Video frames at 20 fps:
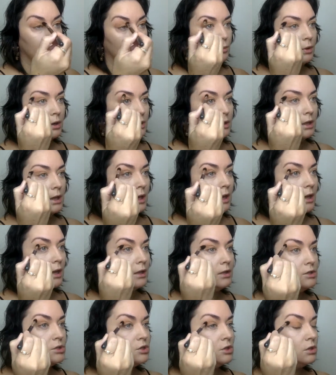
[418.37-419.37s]
where the
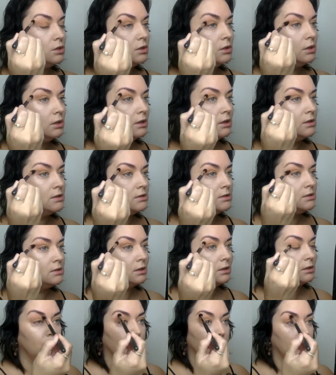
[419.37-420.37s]
edge is
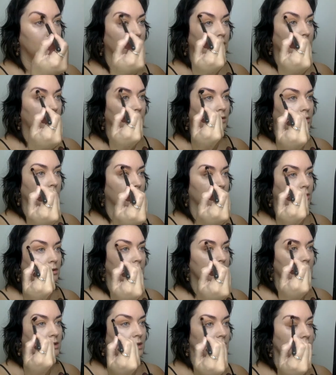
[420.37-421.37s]
with
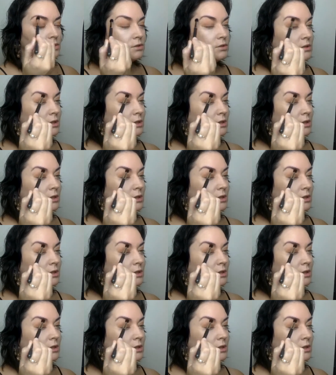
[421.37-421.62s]
the desert